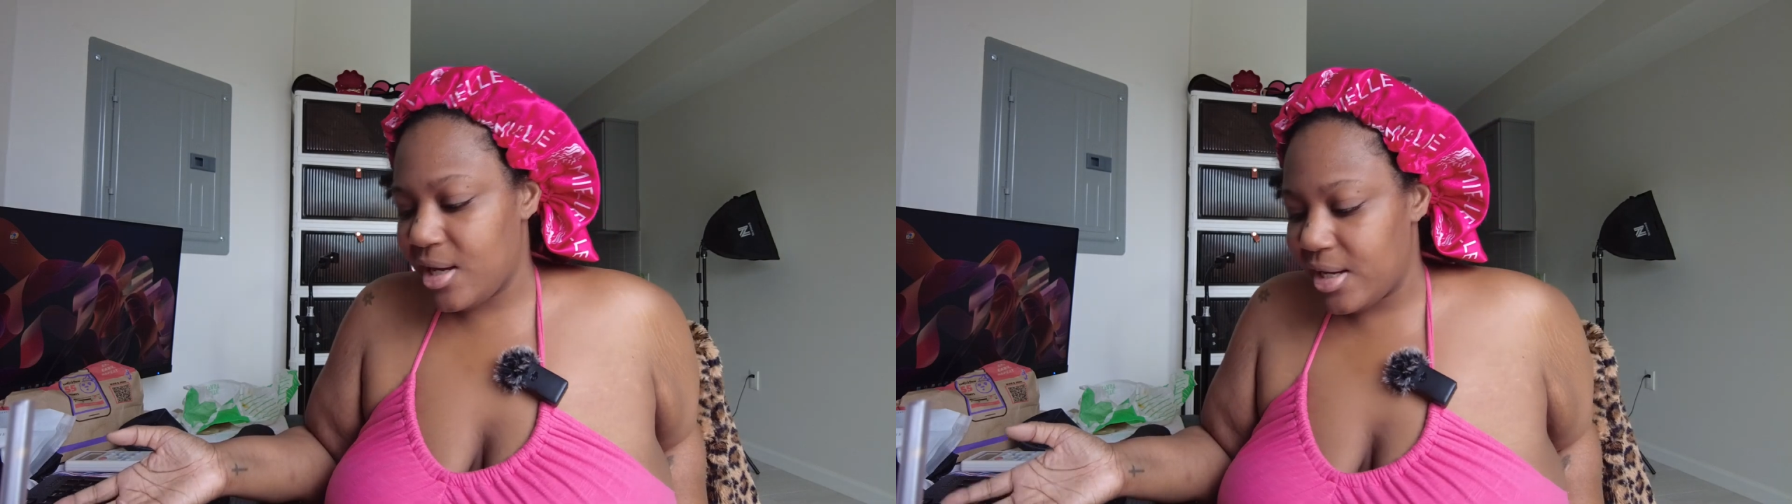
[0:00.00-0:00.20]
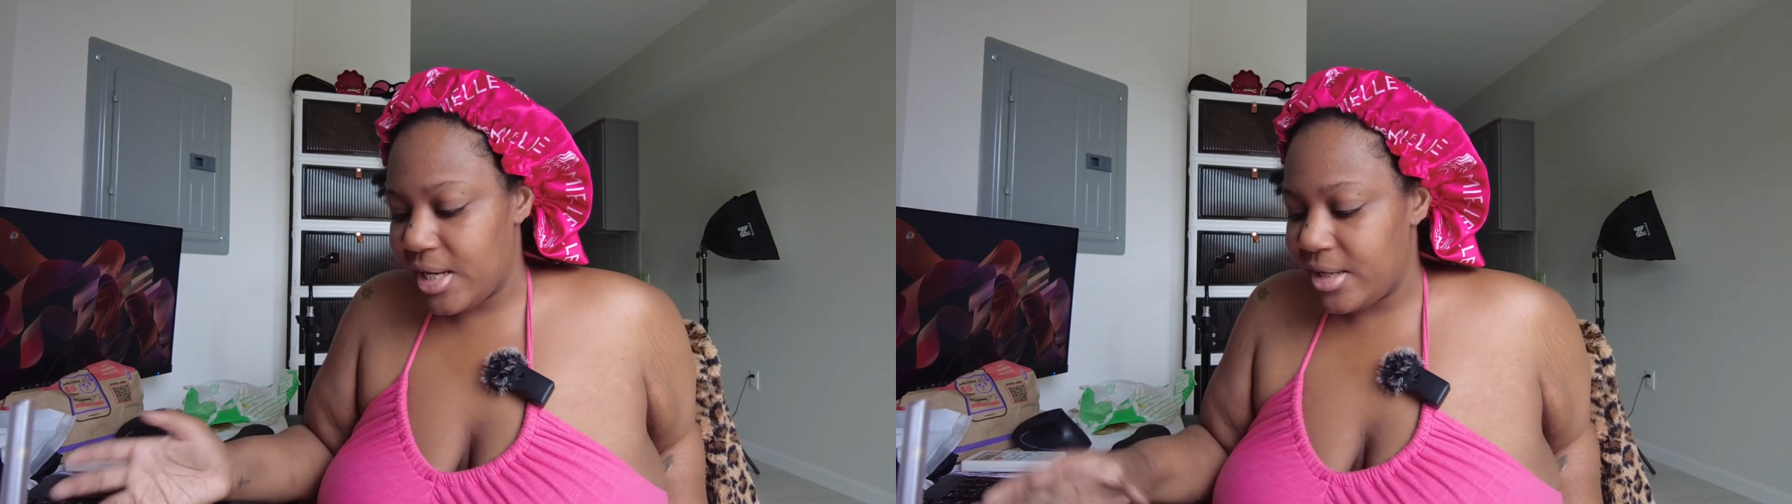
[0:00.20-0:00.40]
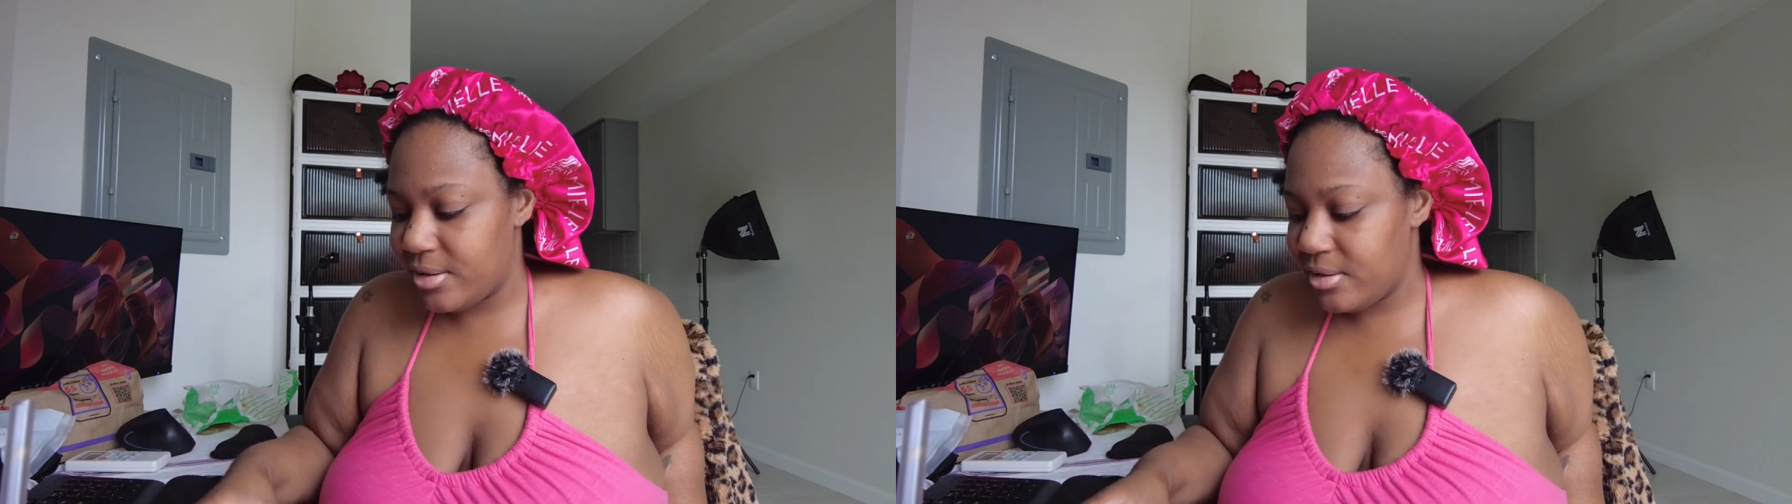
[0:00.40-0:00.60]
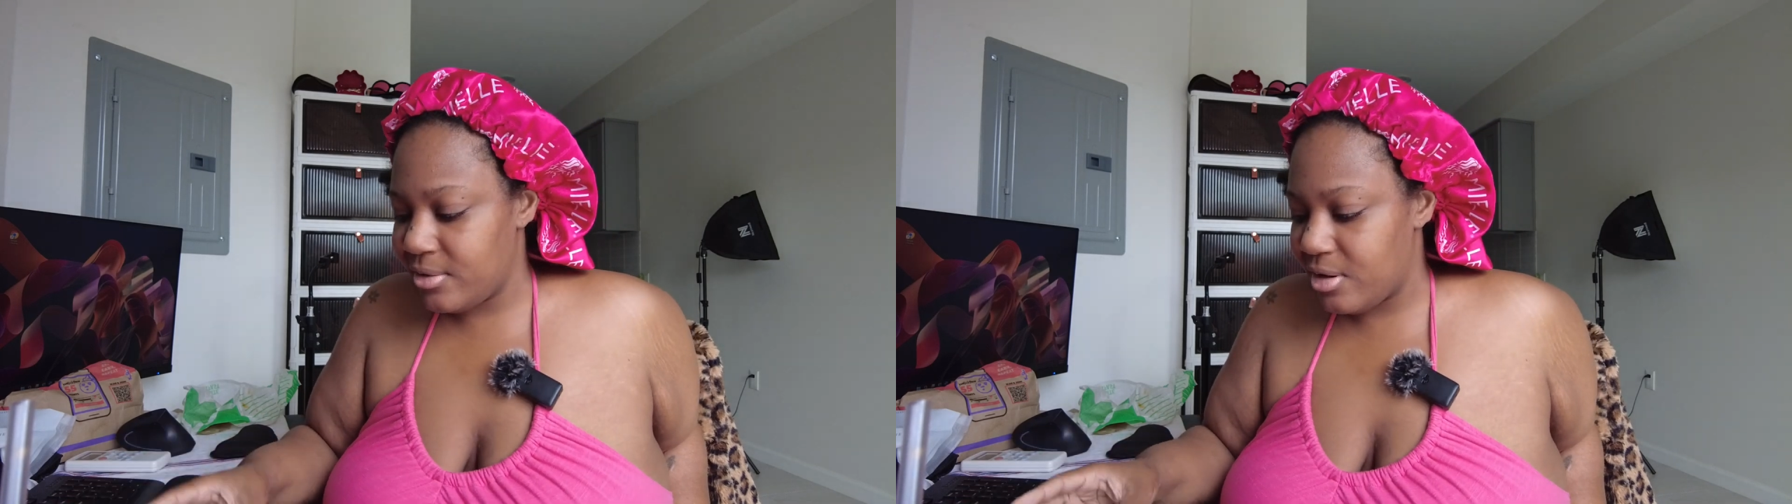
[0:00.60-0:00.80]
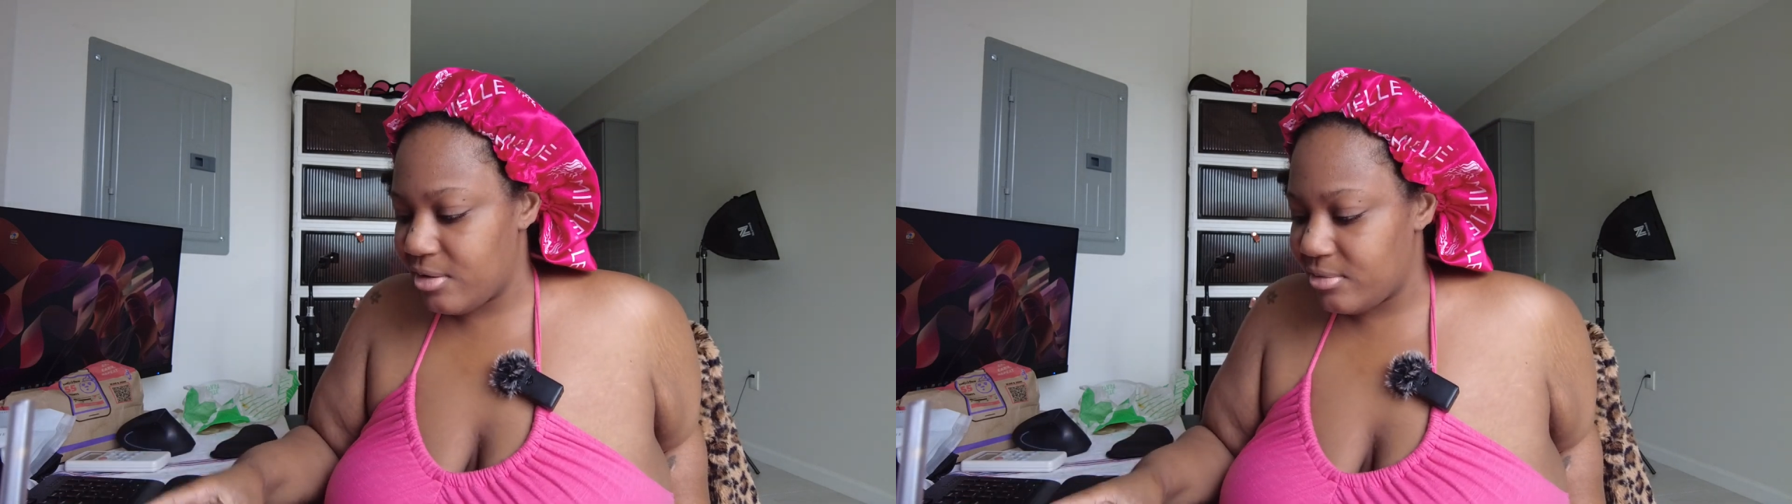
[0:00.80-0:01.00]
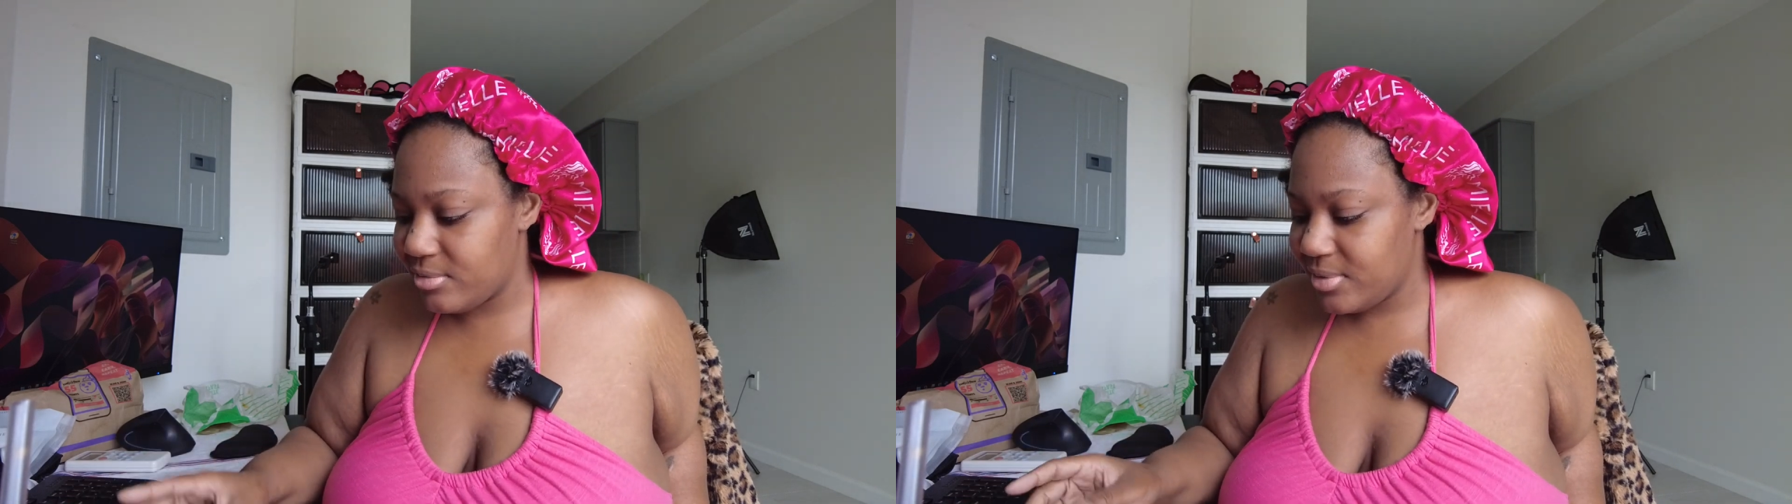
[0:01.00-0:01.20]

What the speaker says: and you